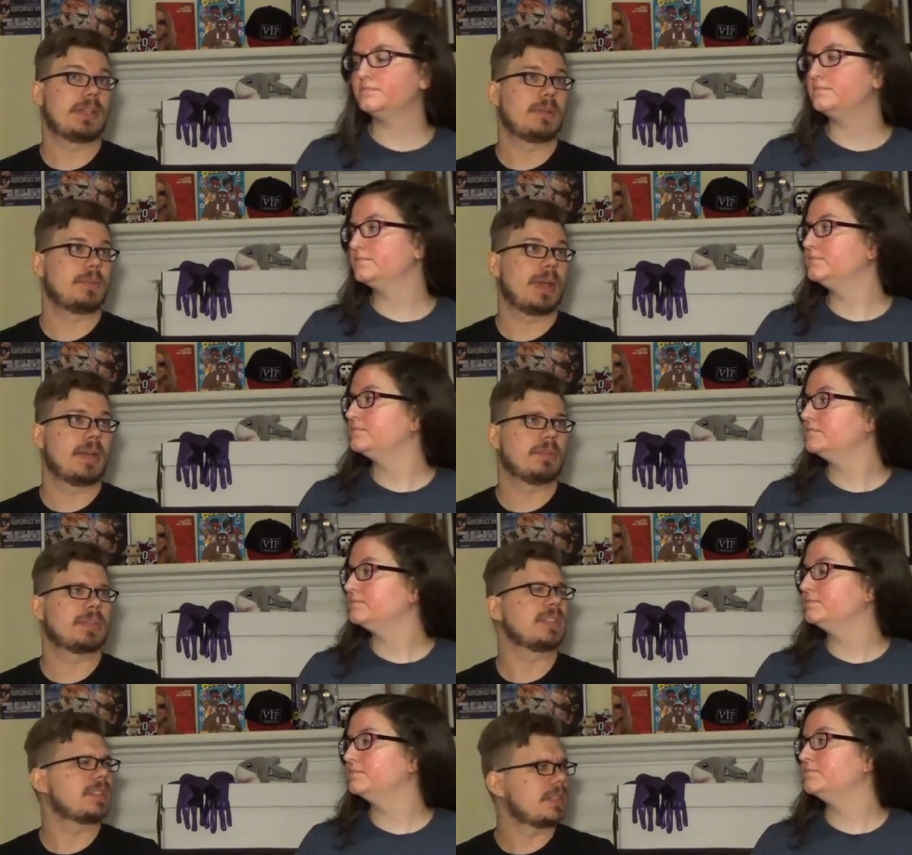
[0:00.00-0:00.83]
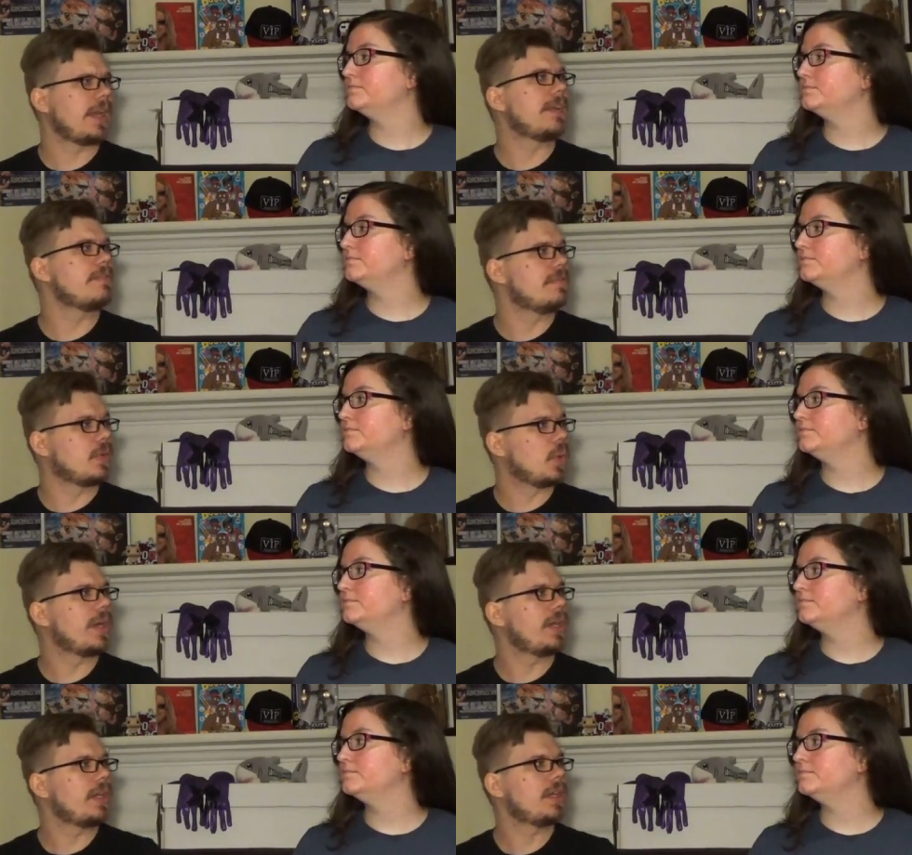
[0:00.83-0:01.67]
Speaker 1: anyway, was a slight
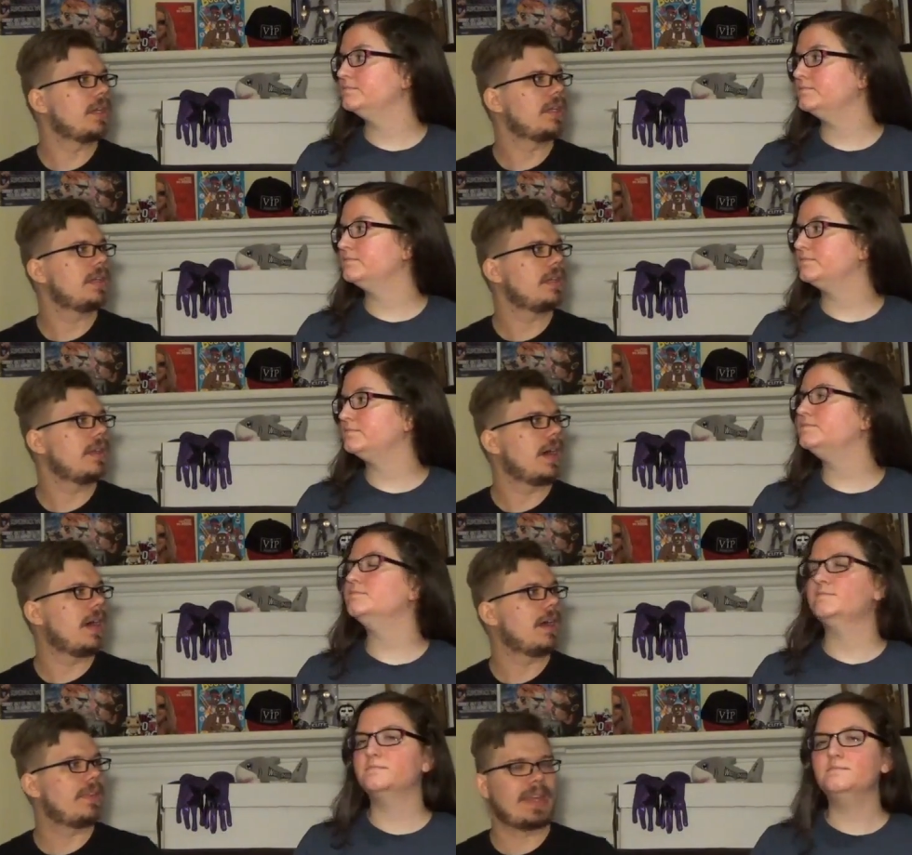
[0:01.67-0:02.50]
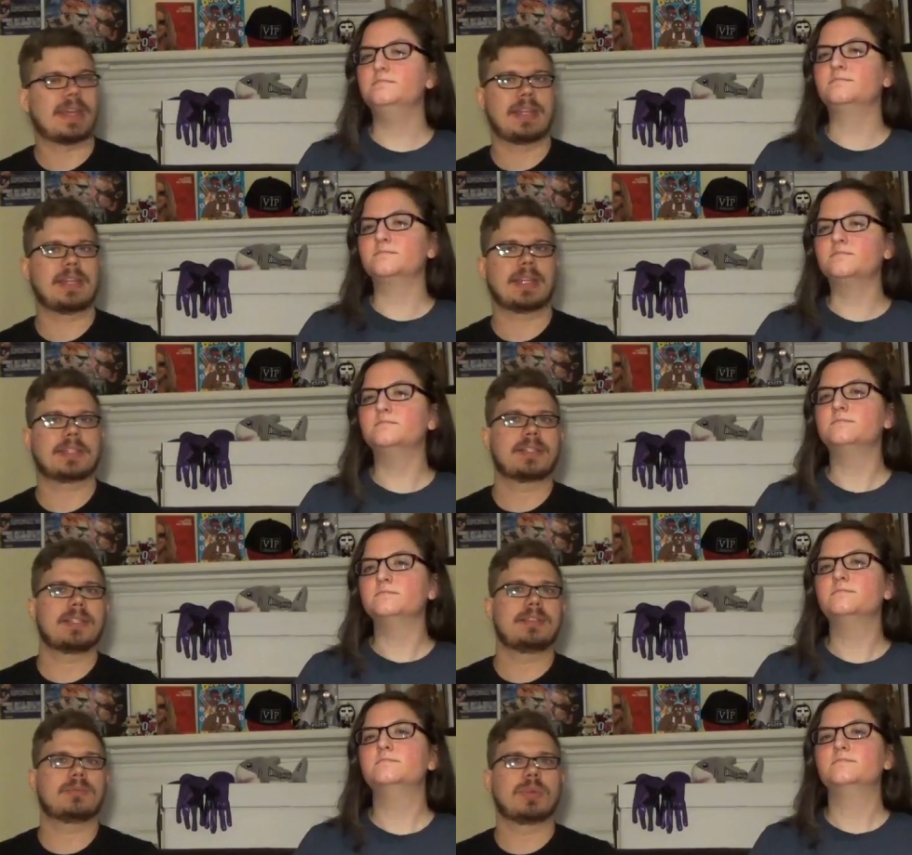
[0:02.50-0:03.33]
void uh, that
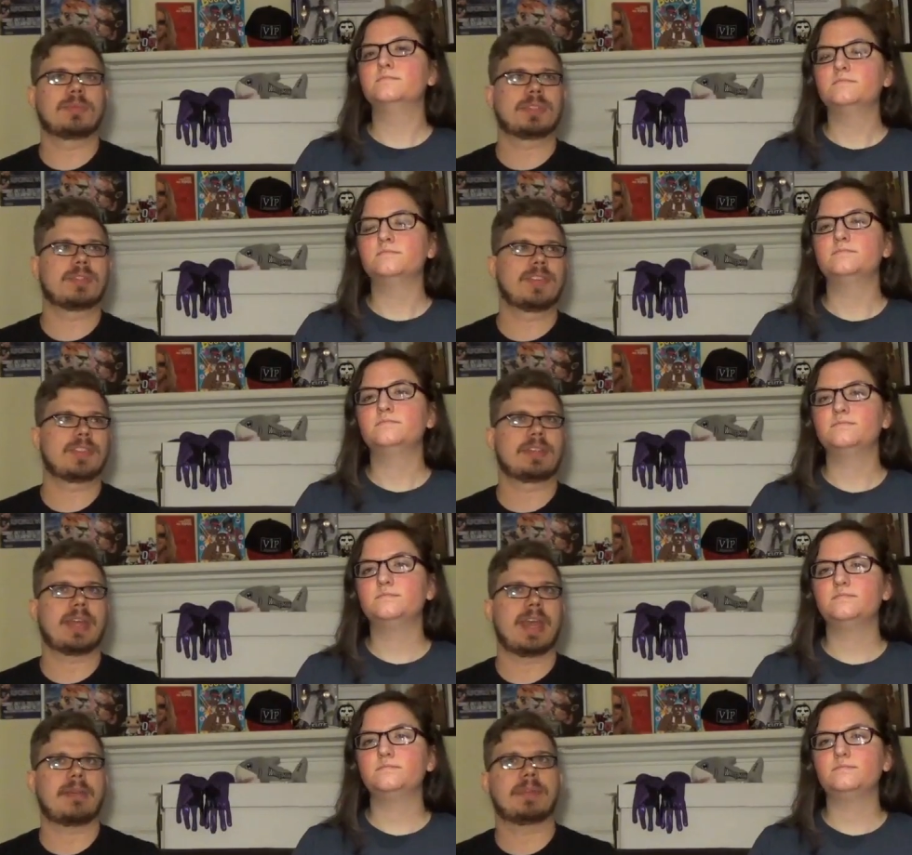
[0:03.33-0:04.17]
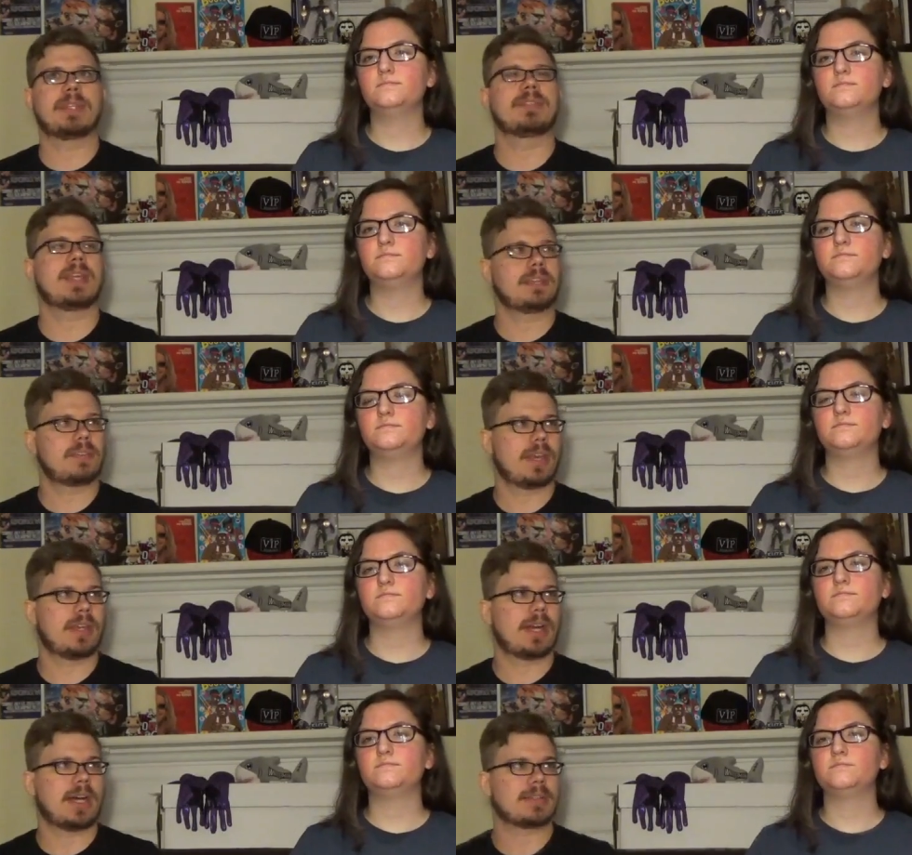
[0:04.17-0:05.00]
NXT's women's division had because yes, you
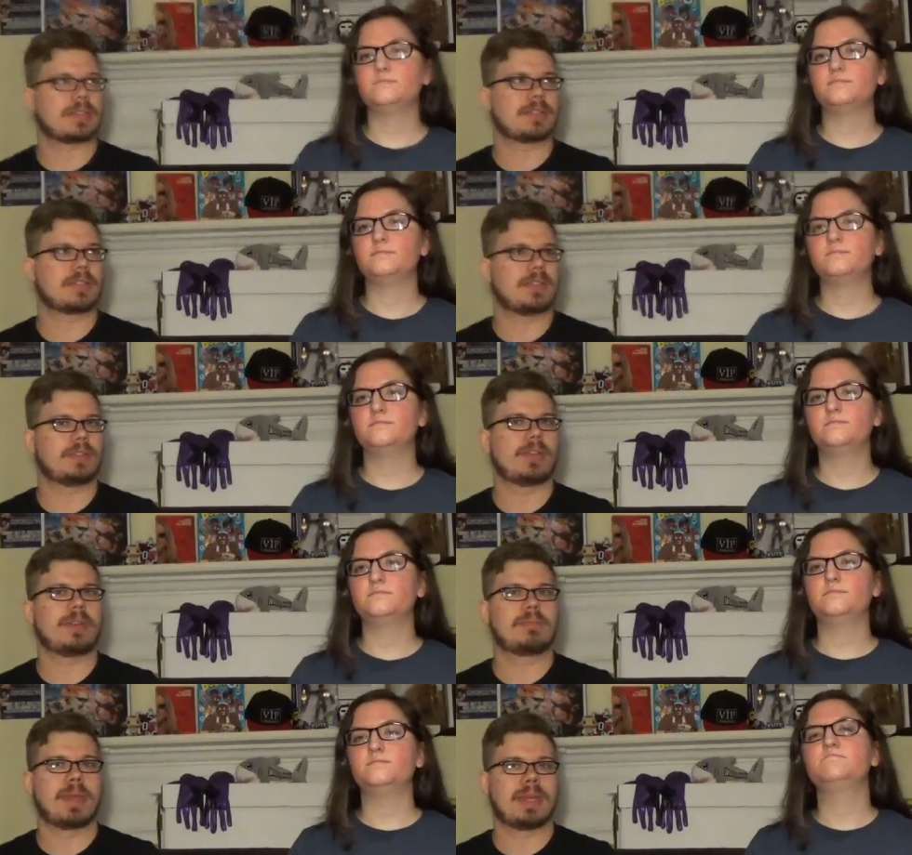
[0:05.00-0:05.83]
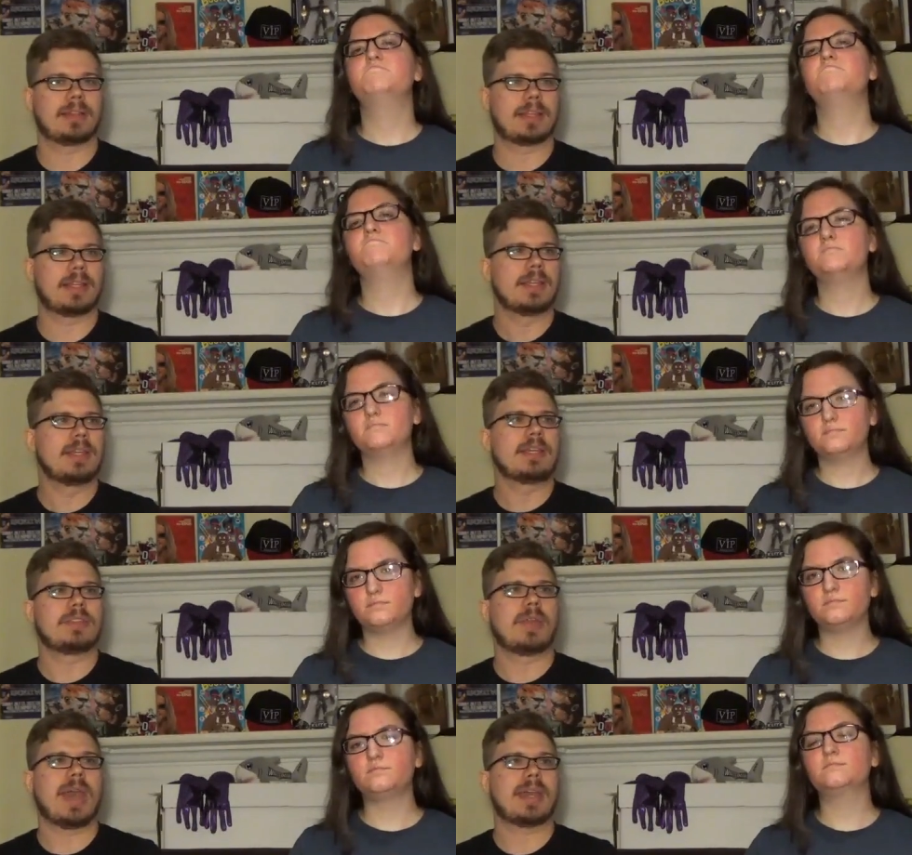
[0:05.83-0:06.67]
had Asuka still, you had Bayley,
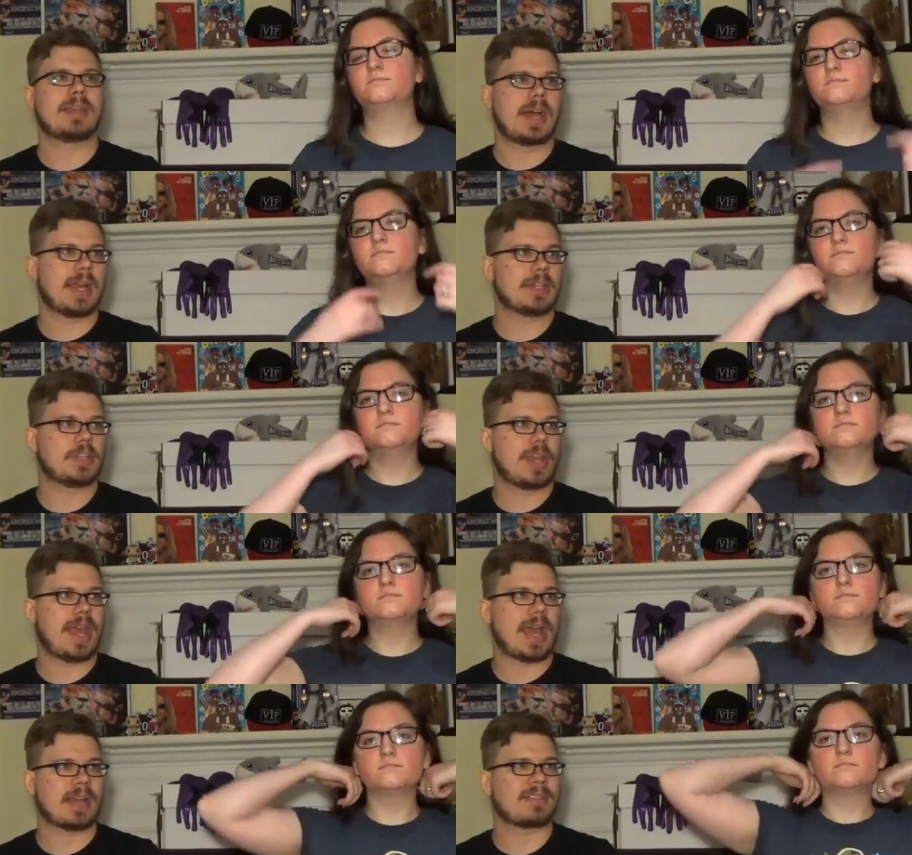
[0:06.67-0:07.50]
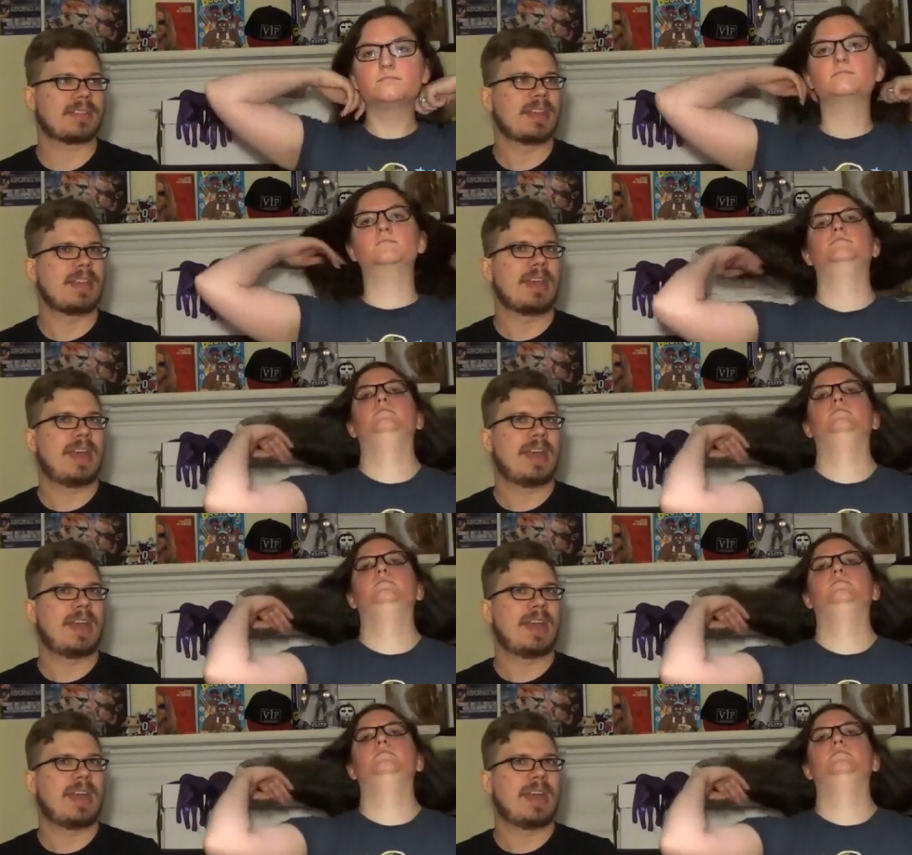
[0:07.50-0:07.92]
you had Nia Jax,